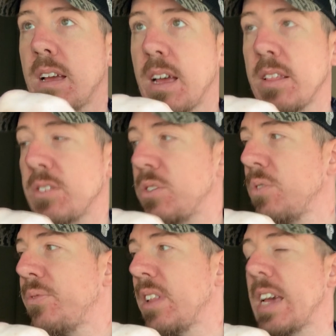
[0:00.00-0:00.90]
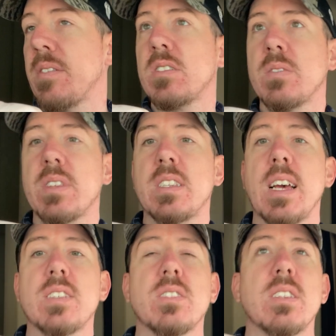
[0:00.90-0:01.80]
And the two flavors of the
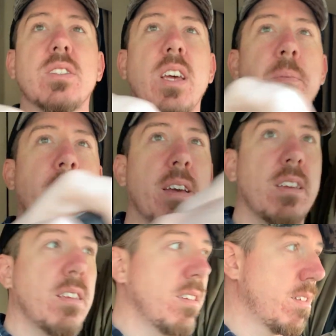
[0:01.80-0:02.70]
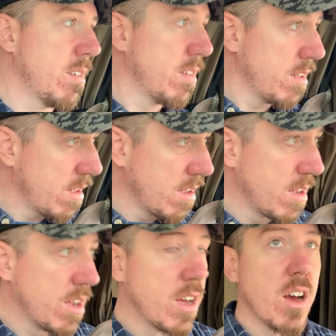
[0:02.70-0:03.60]
Tesla Semi
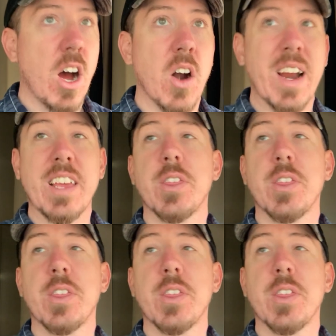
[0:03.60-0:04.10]
are a